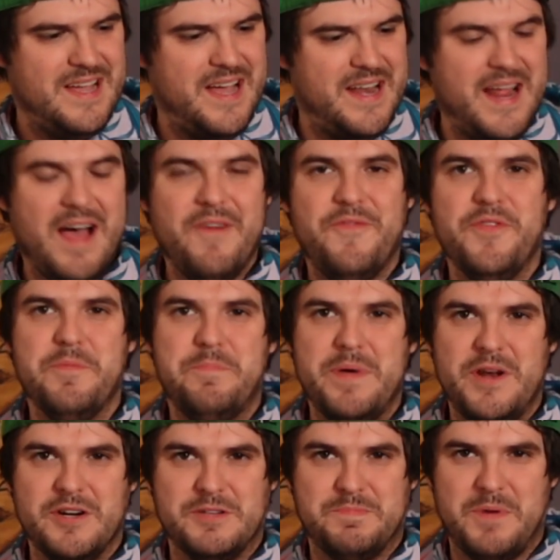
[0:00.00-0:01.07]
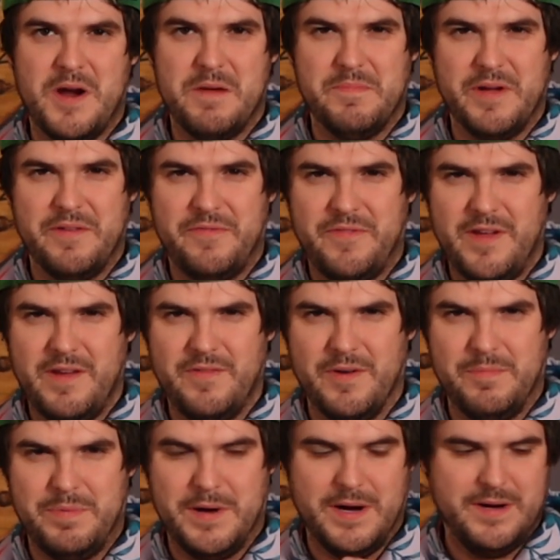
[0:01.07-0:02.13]
And now for the bitters part, my
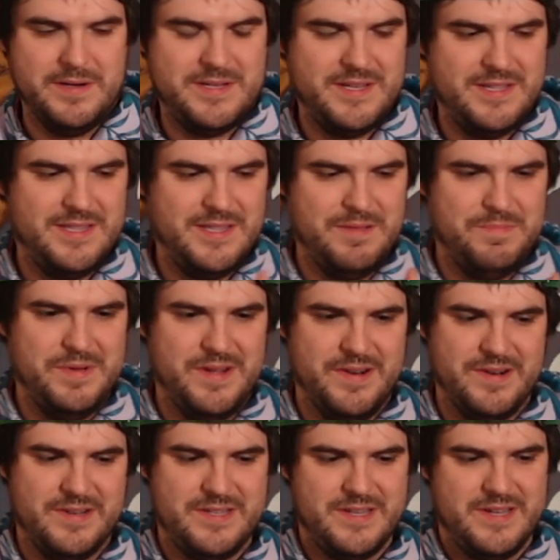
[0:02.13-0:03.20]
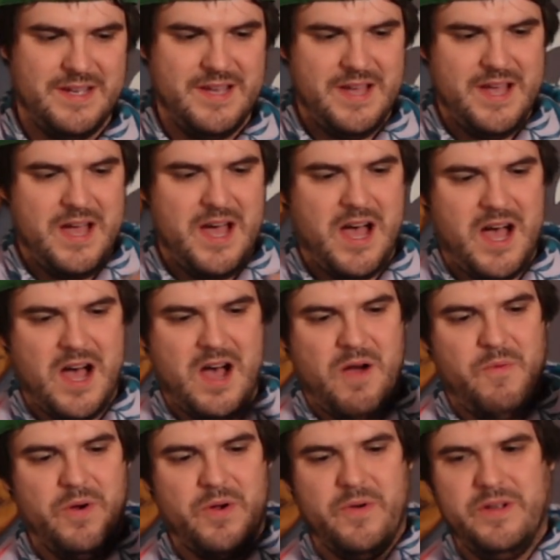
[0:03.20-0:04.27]
favorite part, the bitters.
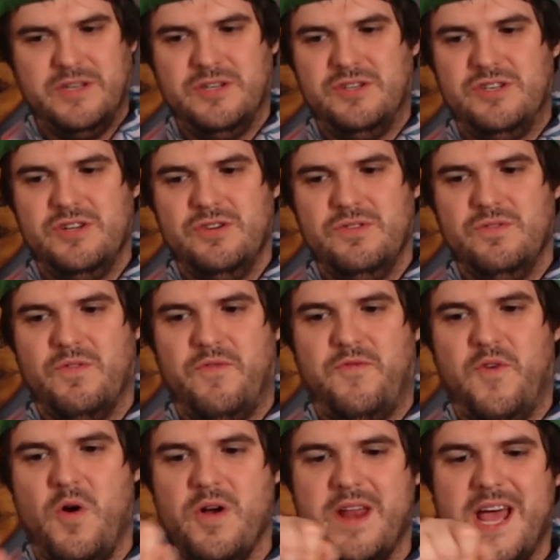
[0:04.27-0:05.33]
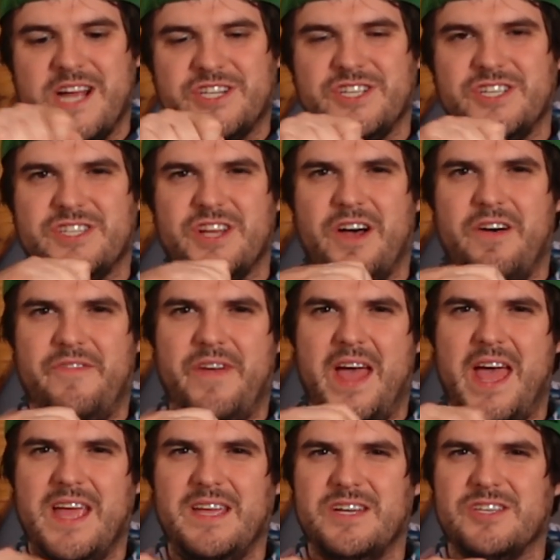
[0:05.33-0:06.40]
We're going to do 4 dashes of
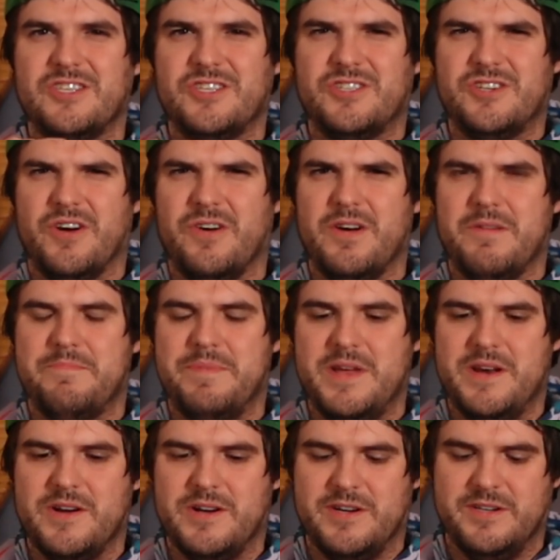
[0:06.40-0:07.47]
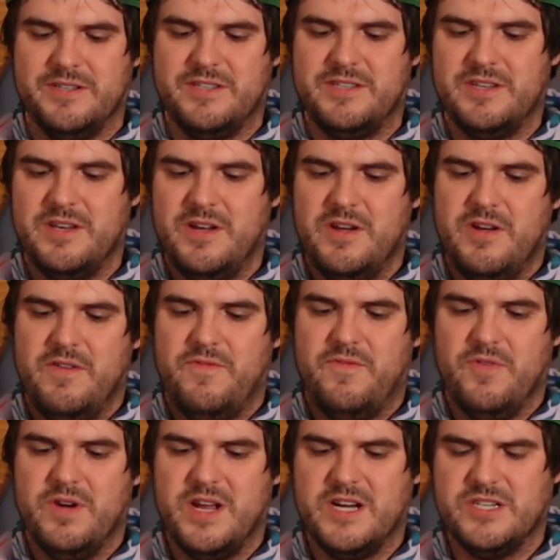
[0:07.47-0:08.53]
Angostura bitters.
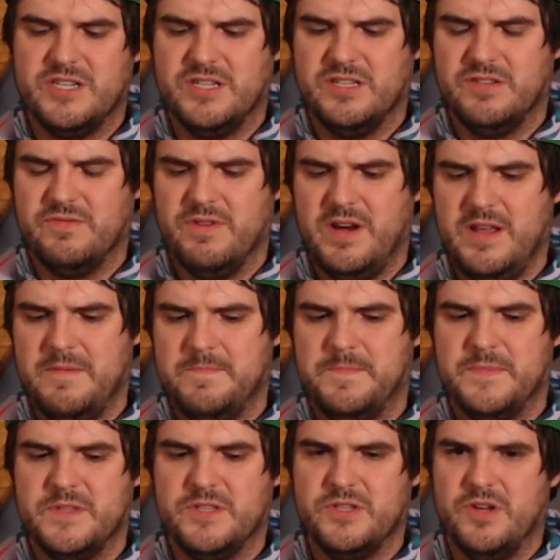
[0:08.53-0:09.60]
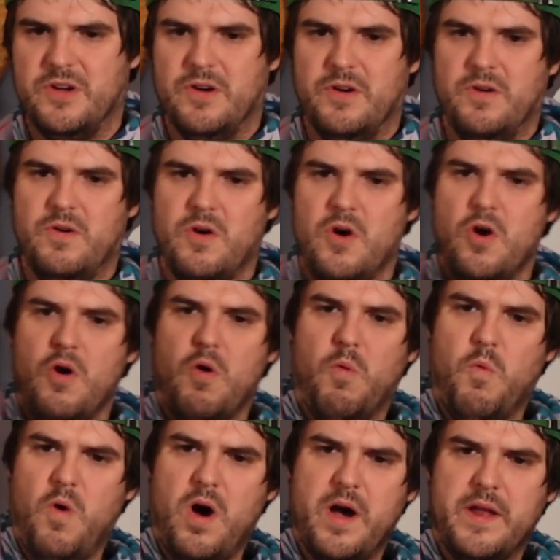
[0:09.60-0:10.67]
4 dashes, ready? So
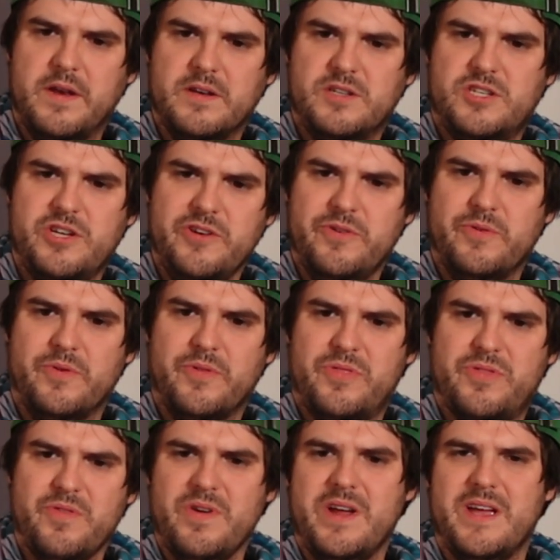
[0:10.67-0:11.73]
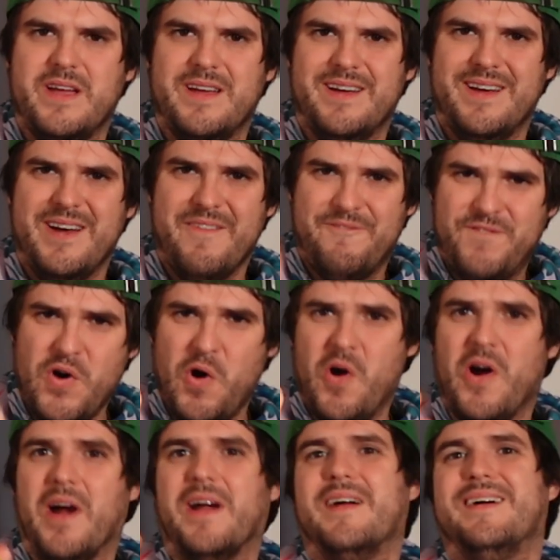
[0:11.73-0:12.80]
1, 2, 3,
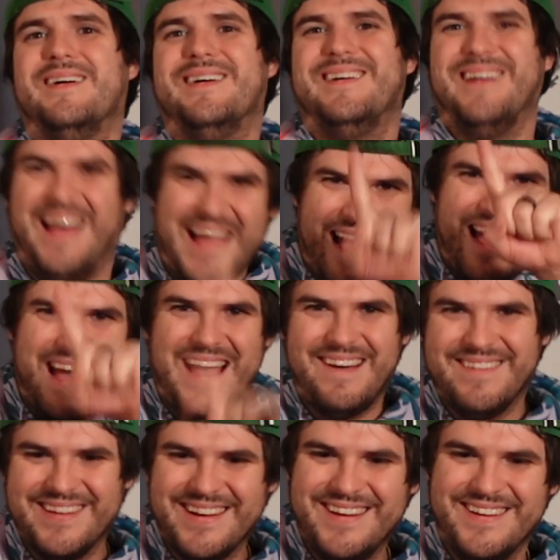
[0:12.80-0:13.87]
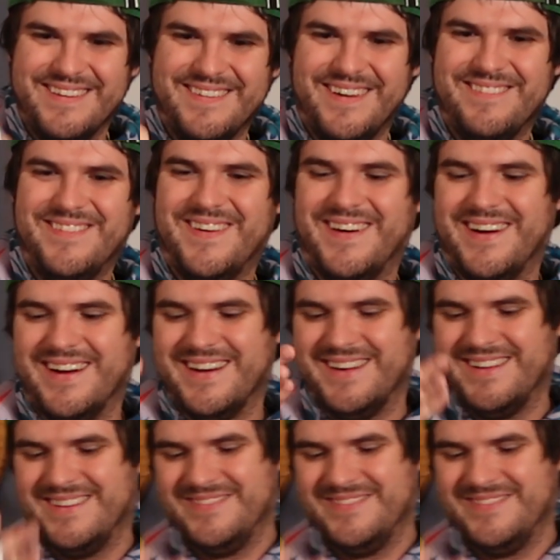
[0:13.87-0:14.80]
4. We're gonna do 1 more.